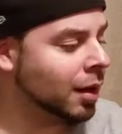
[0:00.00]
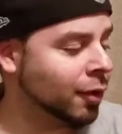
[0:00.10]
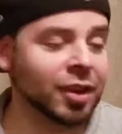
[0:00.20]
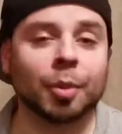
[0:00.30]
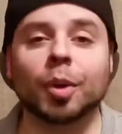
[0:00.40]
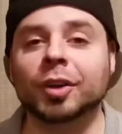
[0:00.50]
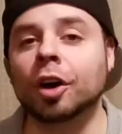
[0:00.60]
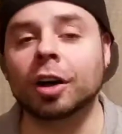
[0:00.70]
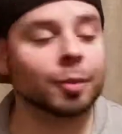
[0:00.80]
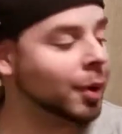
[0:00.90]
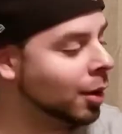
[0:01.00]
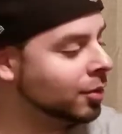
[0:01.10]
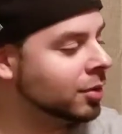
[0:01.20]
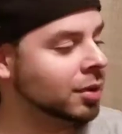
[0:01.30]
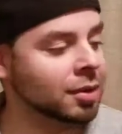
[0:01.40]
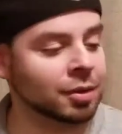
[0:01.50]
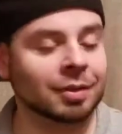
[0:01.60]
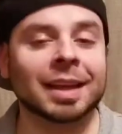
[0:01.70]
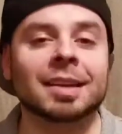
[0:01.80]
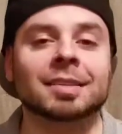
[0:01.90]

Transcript: First game I want to talk about is Lady